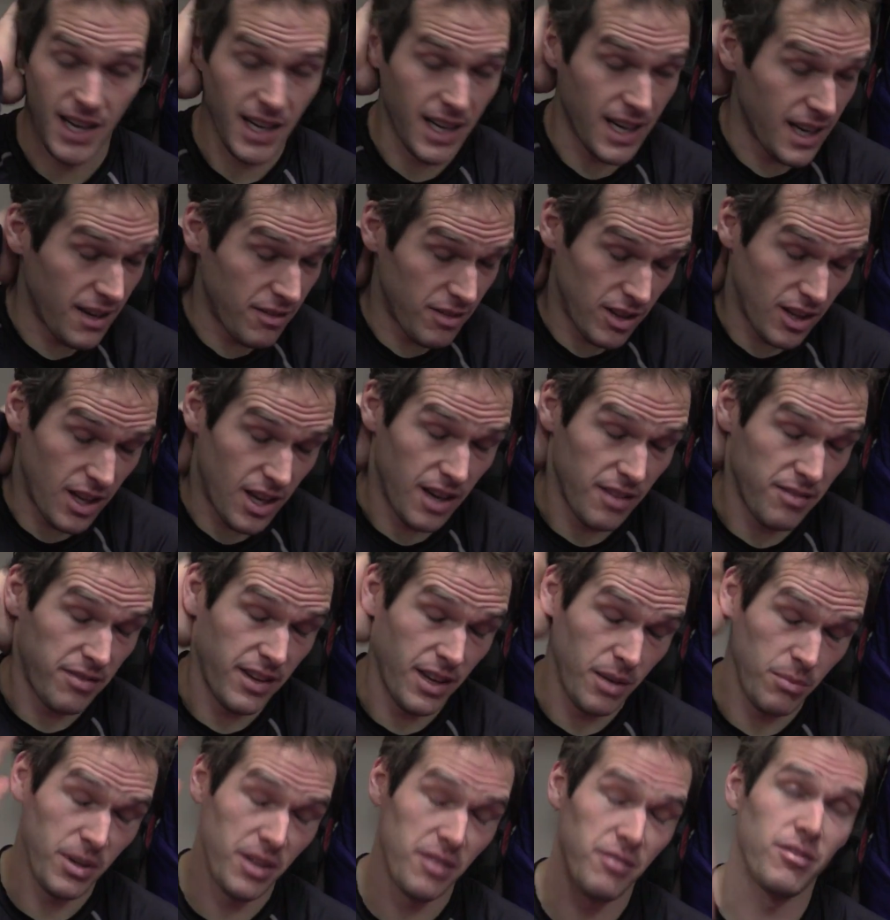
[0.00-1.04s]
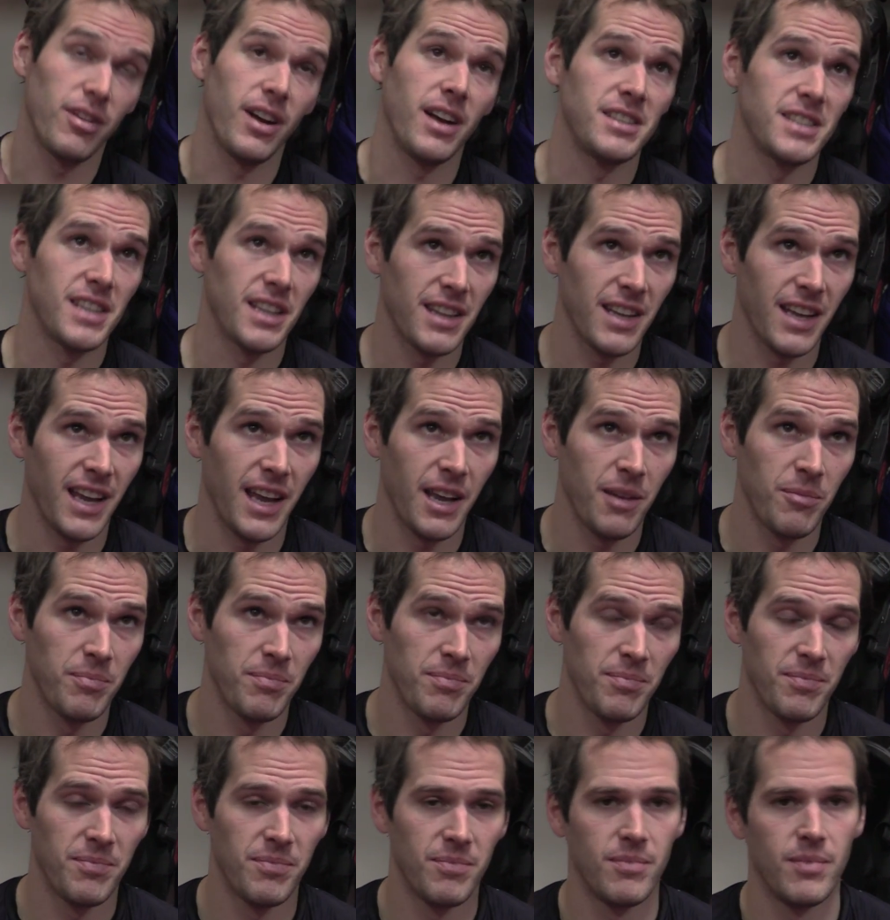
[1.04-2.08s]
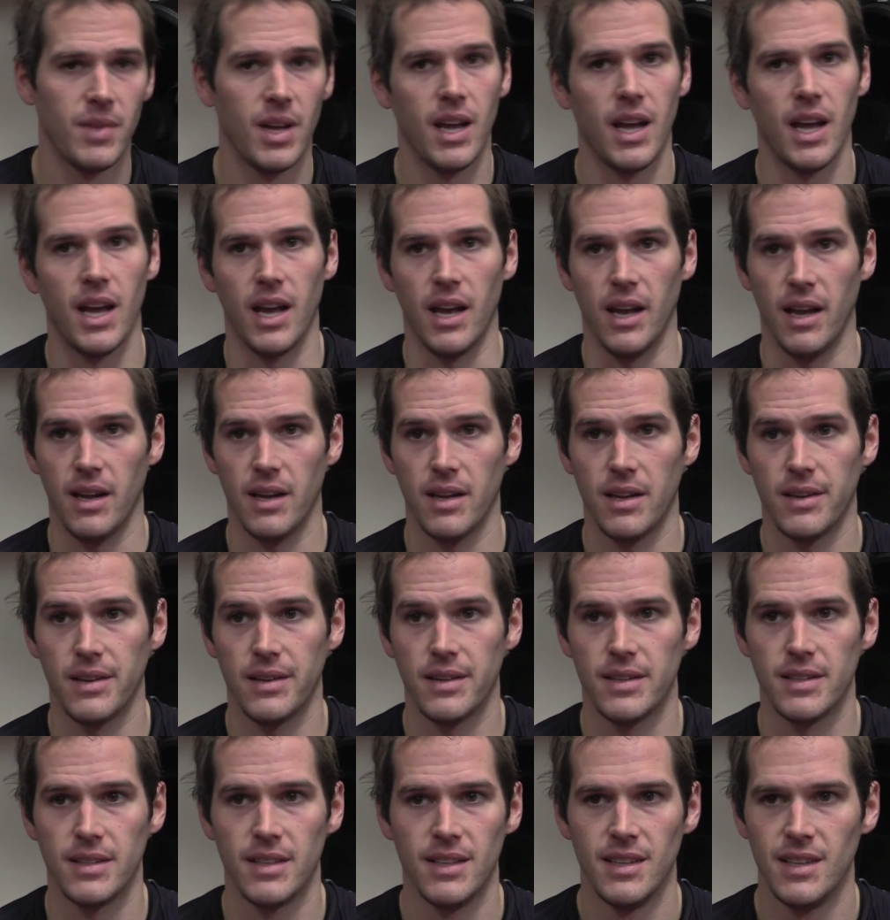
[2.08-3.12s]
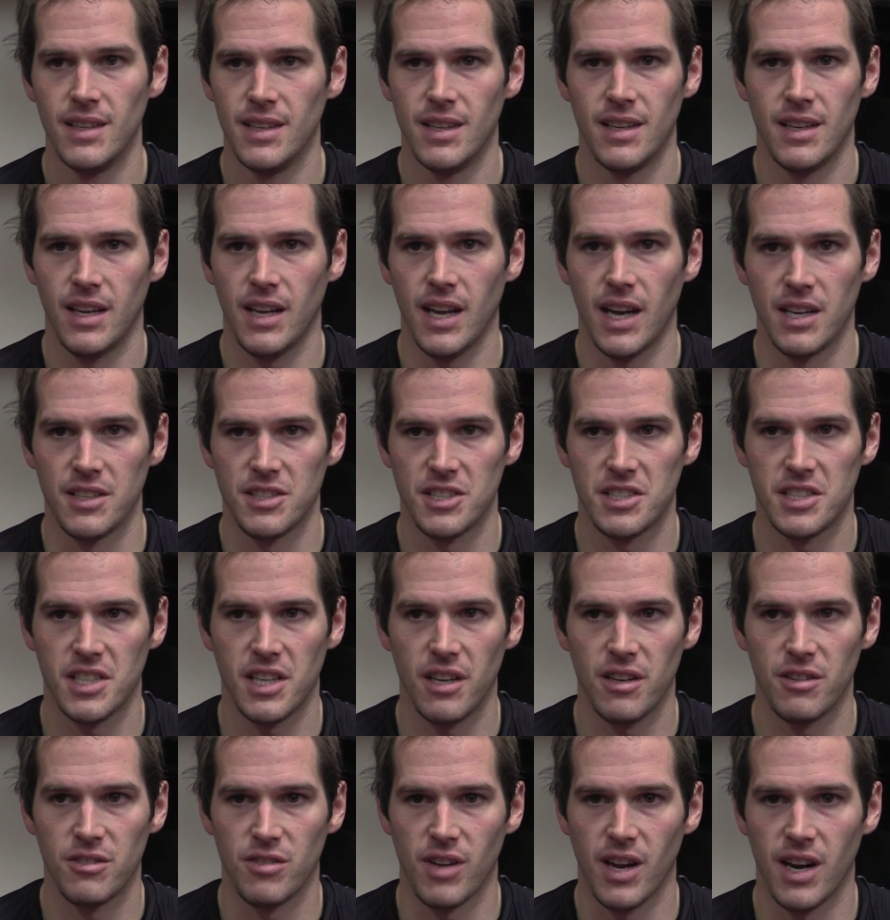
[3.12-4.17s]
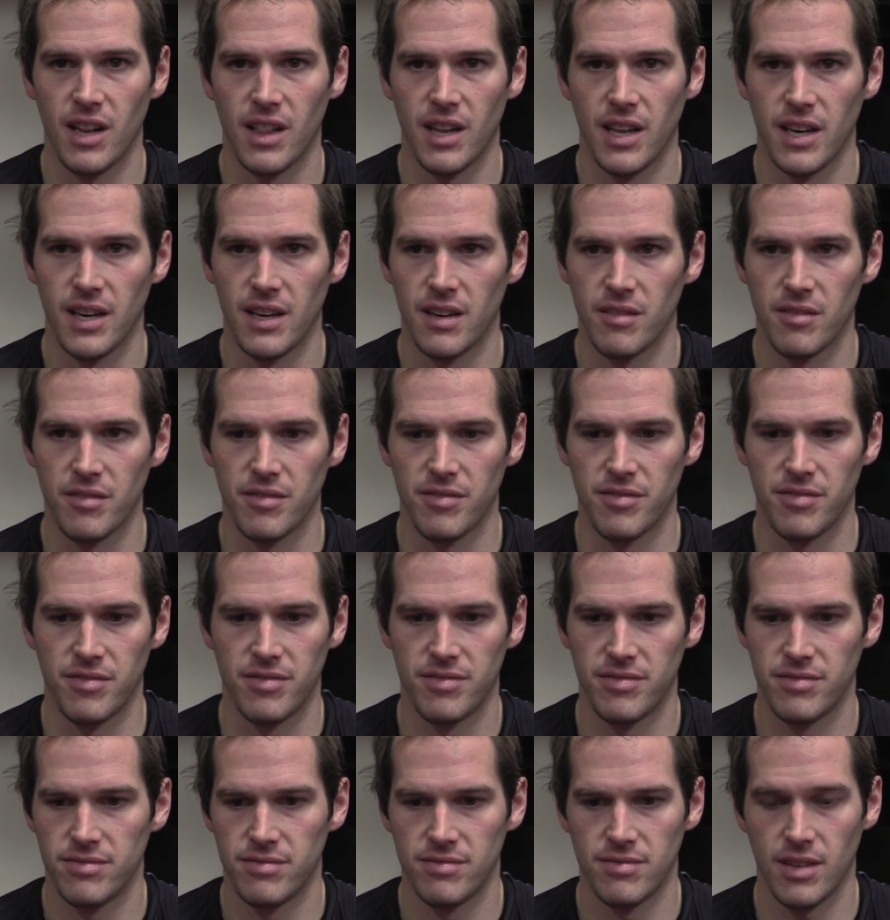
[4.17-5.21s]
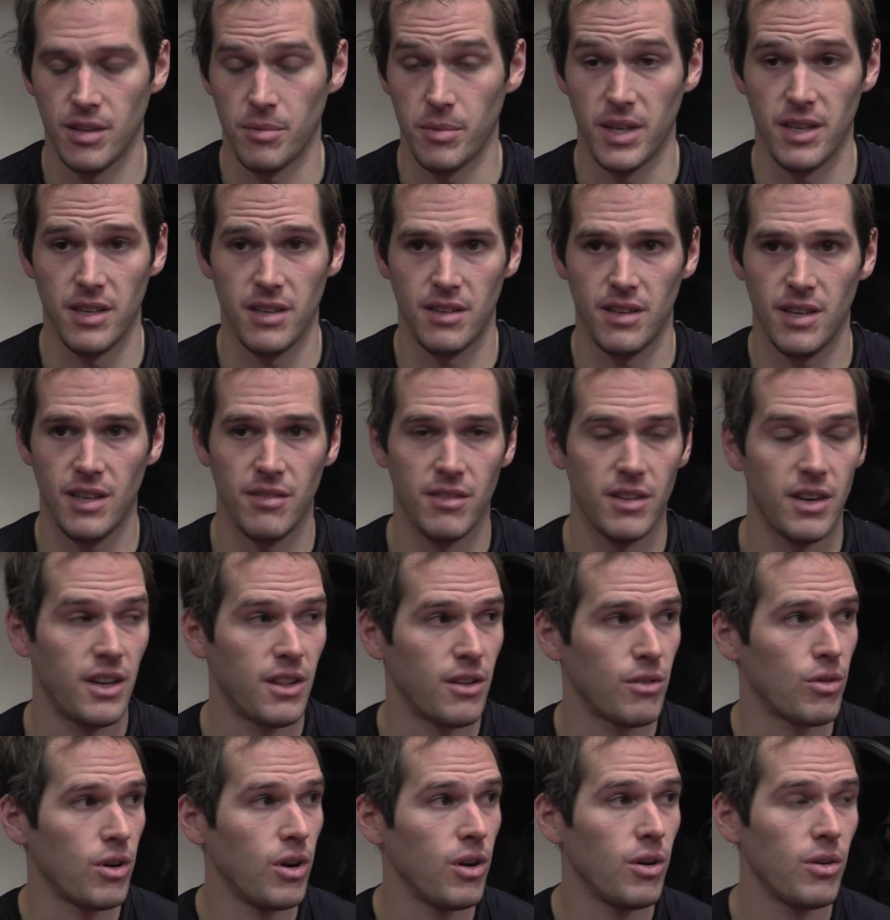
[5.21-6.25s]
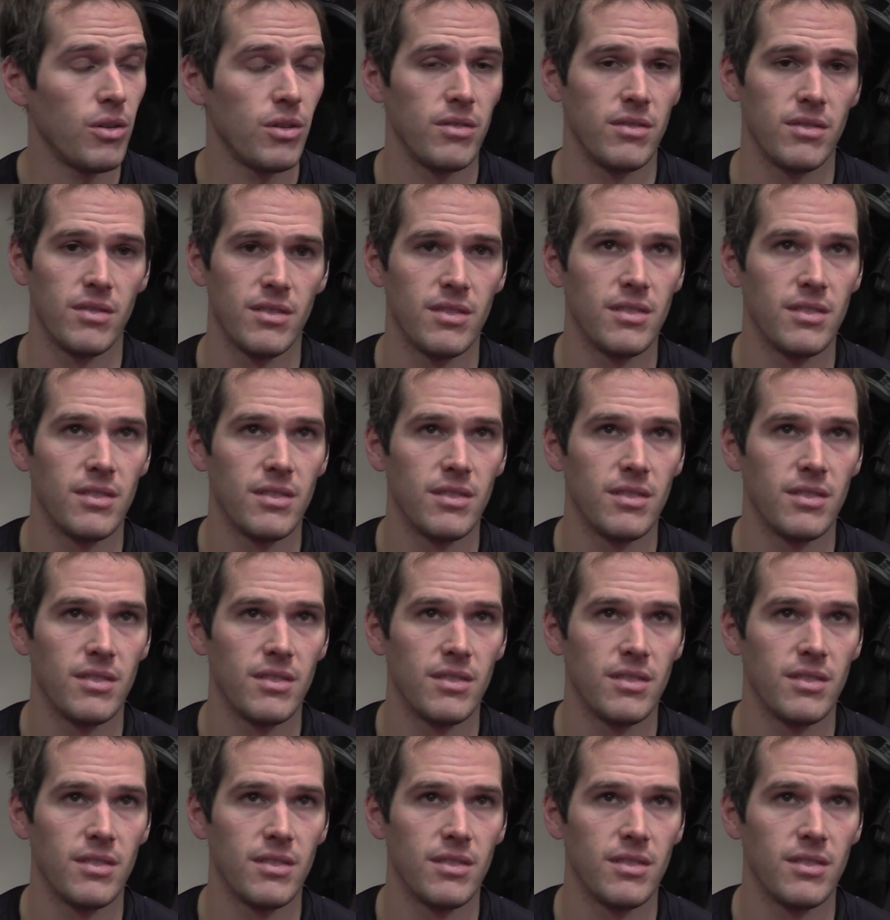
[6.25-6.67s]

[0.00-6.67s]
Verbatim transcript: I'm going to have a lot of family and friends at the game. And yeah, just the adrenaline of, I mean, even on the road,